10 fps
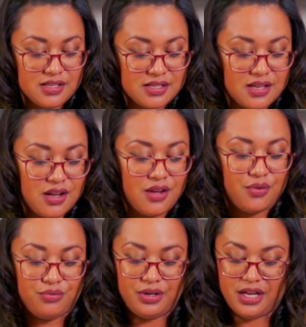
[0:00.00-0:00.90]
this
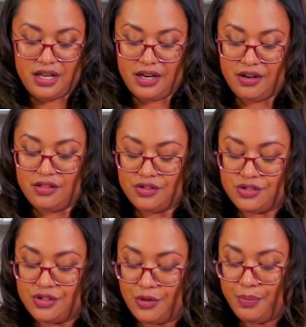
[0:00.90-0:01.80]
right here,
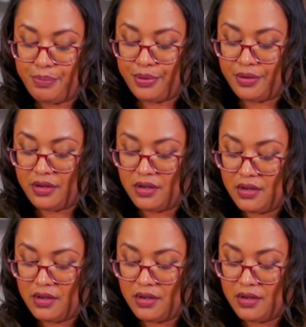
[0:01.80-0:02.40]
the soup,